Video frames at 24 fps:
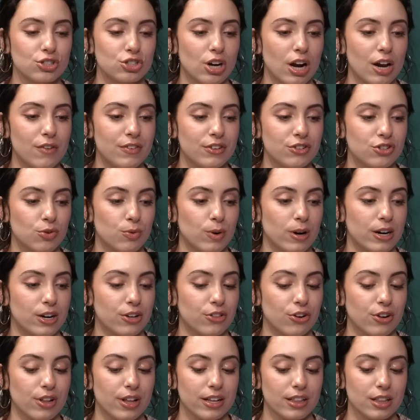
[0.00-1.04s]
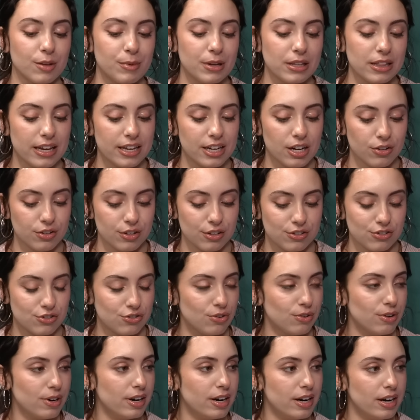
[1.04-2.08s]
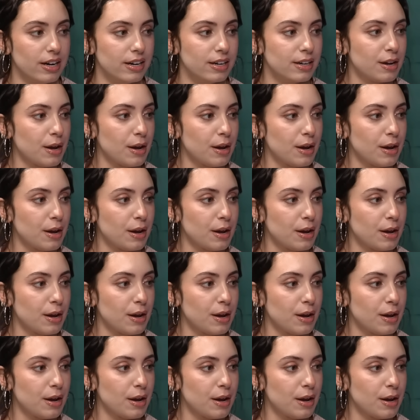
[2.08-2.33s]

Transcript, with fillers: driving to work and they're like, "Let me lay down the yeah, story." You're